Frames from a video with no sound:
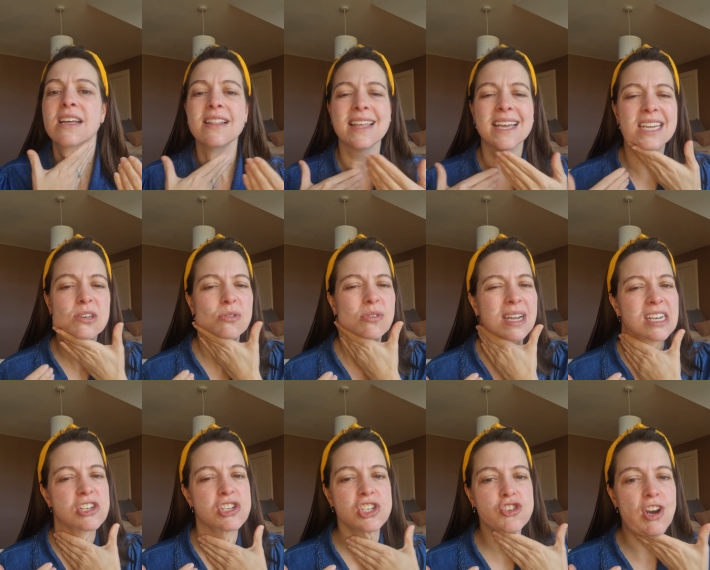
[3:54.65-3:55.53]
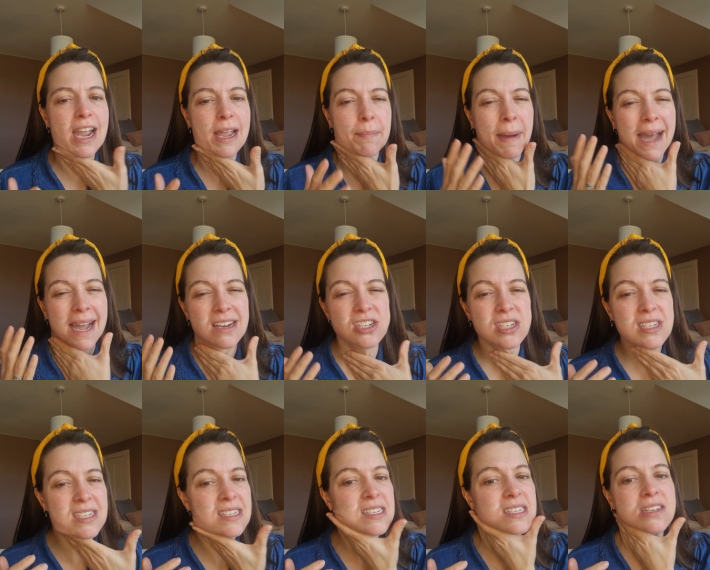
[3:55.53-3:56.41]
Like, I don't get dry
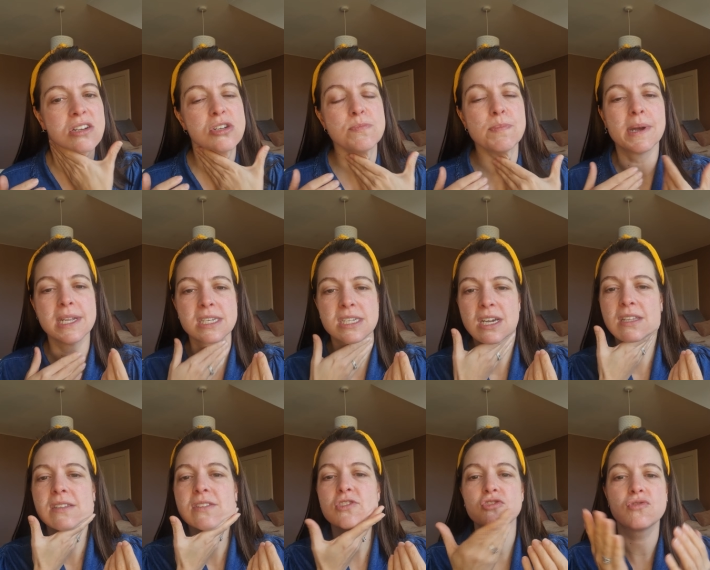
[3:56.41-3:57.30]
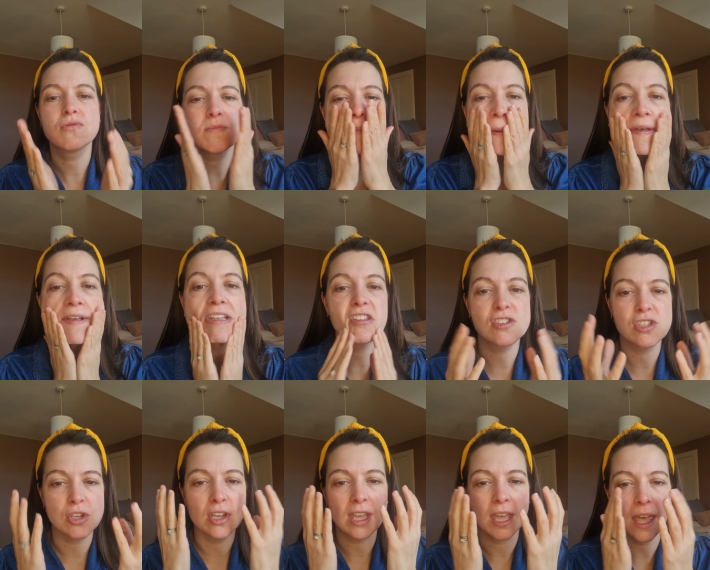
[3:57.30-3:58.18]
patches as such, but it does like
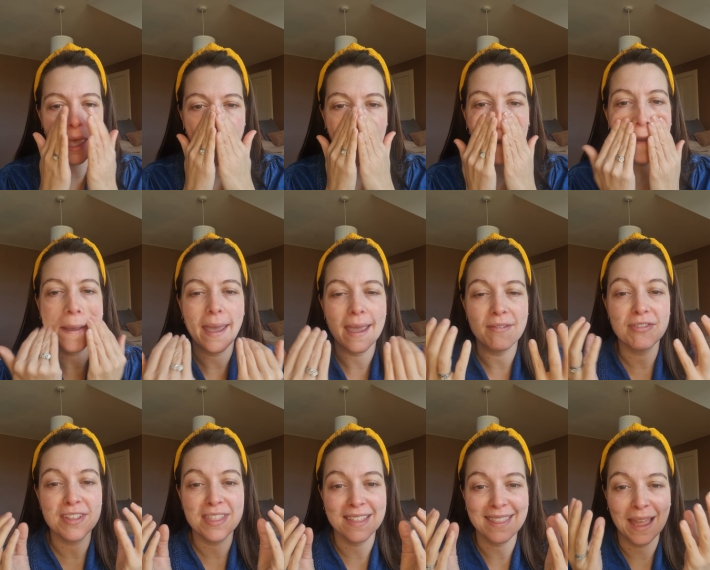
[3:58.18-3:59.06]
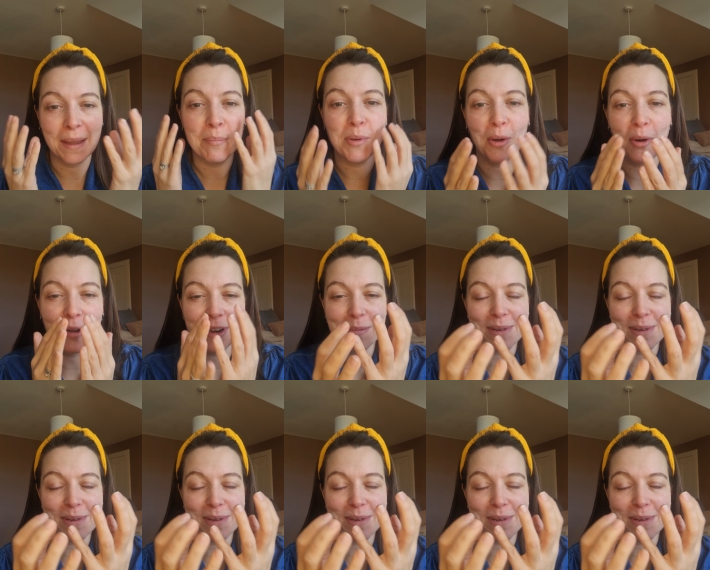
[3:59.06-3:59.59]
soak everything that I put on it.